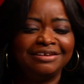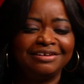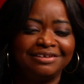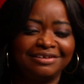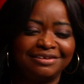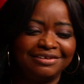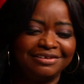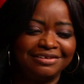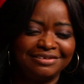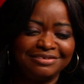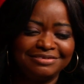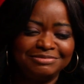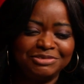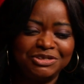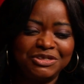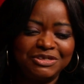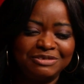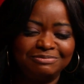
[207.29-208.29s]
uh,
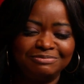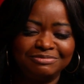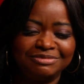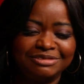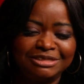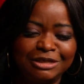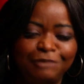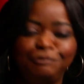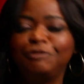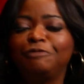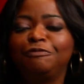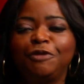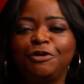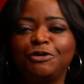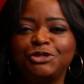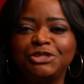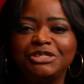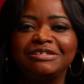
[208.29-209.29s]
just different
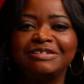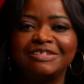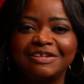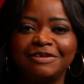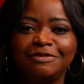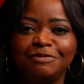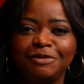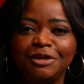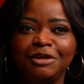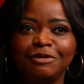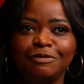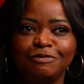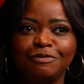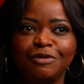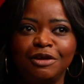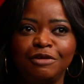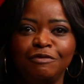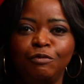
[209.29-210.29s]
versions of,
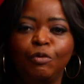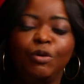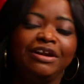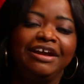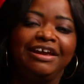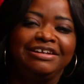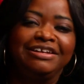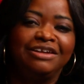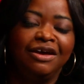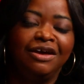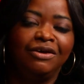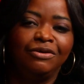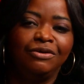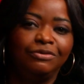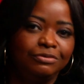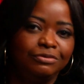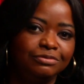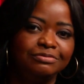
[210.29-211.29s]
of, of, what I
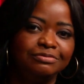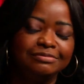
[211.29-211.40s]
know.